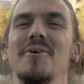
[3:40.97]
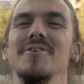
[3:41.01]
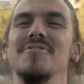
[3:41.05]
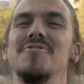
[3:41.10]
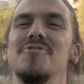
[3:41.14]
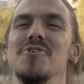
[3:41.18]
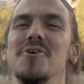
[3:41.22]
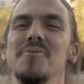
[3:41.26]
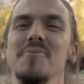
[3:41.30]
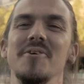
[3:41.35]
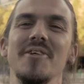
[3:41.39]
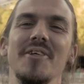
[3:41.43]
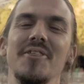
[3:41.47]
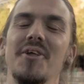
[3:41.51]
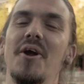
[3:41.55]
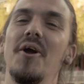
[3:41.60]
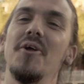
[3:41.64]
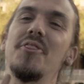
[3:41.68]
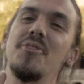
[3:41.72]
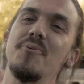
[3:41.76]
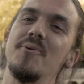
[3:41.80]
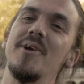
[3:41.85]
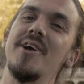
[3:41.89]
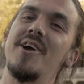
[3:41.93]
once told me that there
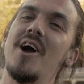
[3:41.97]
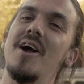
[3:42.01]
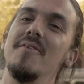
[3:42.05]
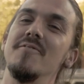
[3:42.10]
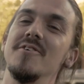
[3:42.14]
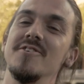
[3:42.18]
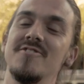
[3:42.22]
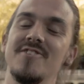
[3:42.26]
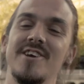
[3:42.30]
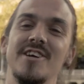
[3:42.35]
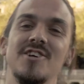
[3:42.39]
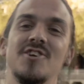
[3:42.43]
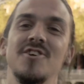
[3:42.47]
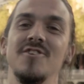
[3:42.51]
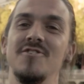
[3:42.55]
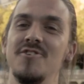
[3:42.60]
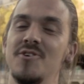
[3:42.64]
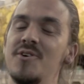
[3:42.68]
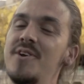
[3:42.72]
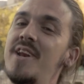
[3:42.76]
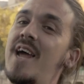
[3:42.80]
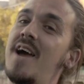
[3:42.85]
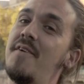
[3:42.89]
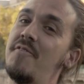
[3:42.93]
are three conversations
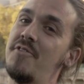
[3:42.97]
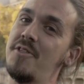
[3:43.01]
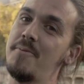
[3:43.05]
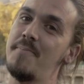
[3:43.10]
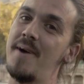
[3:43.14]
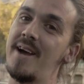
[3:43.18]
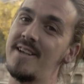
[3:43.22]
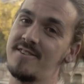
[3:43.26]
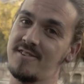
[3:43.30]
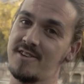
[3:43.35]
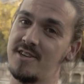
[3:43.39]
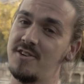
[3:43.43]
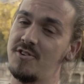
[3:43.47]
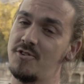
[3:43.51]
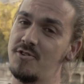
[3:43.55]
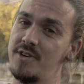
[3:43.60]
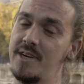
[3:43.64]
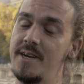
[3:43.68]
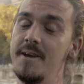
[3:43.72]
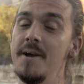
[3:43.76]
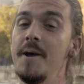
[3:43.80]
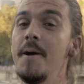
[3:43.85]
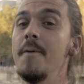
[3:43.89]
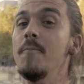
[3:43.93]
you can have in the Basque Country.